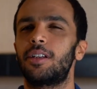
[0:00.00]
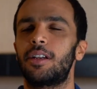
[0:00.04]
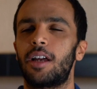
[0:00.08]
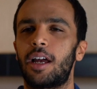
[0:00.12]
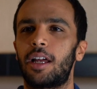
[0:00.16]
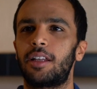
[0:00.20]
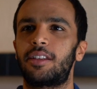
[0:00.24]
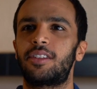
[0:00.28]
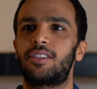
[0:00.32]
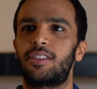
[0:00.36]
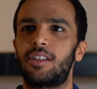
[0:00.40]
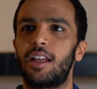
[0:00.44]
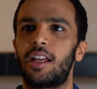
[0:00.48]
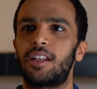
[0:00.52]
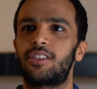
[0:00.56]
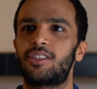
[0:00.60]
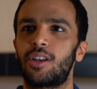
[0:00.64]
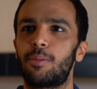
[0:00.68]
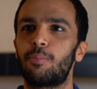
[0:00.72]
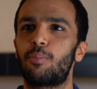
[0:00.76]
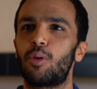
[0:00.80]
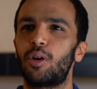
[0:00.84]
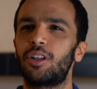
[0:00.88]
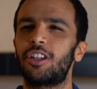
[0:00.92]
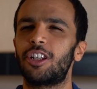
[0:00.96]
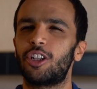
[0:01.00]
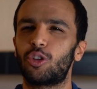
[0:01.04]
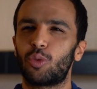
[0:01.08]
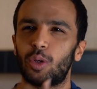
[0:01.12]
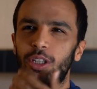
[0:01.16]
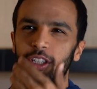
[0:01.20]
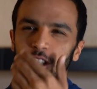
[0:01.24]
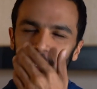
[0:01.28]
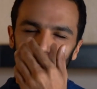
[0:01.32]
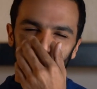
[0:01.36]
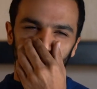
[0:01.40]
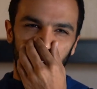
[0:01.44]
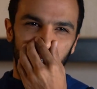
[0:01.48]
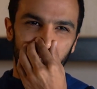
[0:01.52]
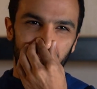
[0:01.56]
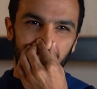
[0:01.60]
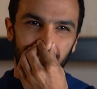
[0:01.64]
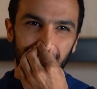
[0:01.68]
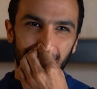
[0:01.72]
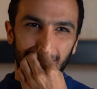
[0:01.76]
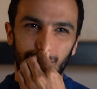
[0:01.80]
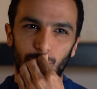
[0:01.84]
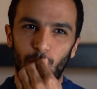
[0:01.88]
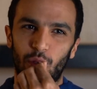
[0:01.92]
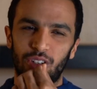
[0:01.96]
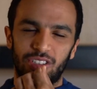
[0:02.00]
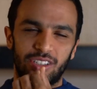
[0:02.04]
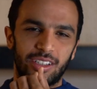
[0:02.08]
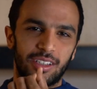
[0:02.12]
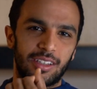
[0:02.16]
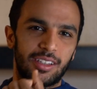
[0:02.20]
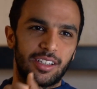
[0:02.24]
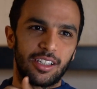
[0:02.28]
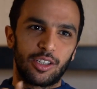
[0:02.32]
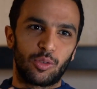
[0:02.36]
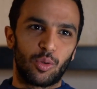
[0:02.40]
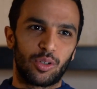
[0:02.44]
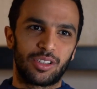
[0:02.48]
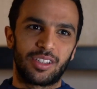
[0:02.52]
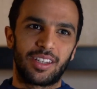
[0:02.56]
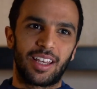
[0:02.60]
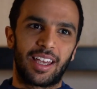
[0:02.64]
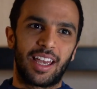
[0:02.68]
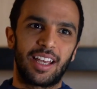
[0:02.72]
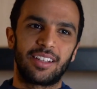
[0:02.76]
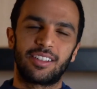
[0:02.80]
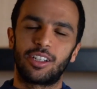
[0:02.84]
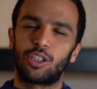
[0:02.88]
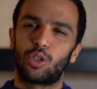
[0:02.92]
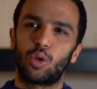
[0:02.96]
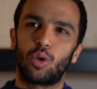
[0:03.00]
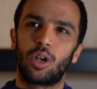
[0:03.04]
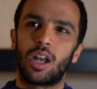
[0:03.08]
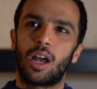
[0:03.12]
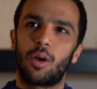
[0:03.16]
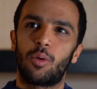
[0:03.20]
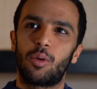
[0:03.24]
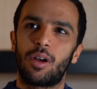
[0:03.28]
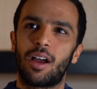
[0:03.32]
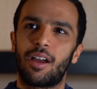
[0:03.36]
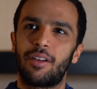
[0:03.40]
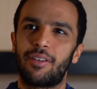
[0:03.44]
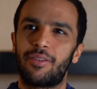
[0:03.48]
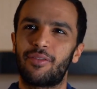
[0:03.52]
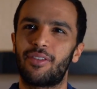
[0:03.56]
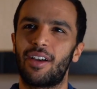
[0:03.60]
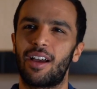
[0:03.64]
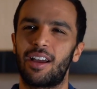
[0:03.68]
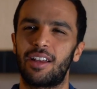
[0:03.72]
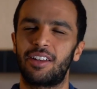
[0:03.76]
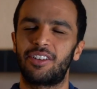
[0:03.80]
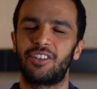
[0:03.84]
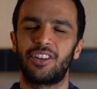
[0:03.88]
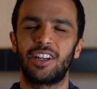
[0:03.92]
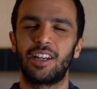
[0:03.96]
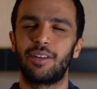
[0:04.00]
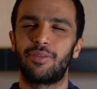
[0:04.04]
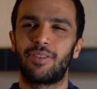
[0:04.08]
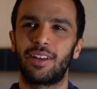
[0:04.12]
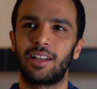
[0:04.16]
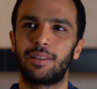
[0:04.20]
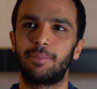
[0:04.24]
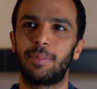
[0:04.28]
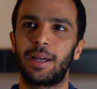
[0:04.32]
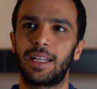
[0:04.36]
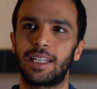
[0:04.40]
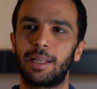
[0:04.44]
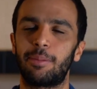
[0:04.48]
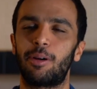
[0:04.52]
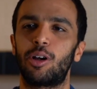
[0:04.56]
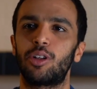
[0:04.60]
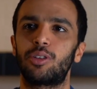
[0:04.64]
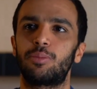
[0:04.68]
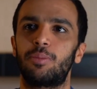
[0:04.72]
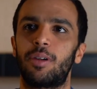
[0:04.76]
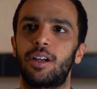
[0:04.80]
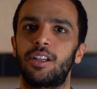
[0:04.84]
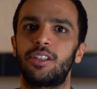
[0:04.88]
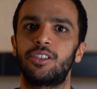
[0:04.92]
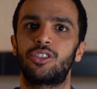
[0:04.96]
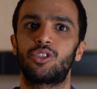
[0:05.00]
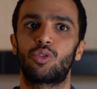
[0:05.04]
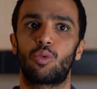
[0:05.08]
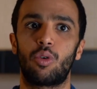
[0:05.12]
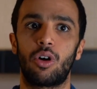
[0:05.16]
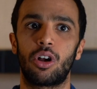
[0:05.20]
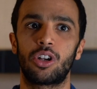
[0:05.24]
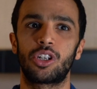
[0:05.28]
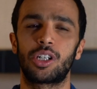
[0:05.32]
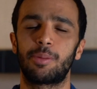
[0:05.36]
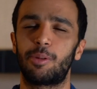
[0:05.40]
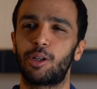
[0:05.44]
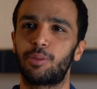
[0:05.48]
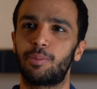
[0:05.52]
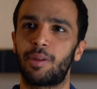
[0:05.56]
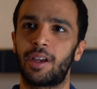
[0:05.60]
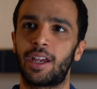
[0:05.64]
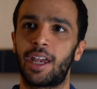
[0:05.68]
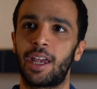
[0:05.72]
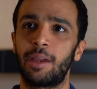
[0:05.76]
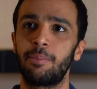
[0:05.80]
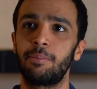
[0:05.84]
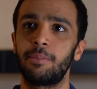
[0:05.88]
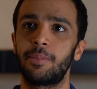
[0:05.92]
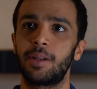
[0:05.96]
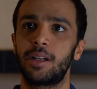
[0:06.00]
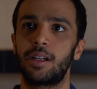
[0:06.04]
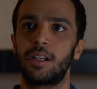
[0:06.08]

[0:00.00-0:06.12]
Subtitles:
at some point in 2020, it wasn't the case at all. I really felt bad about my squash, about my game.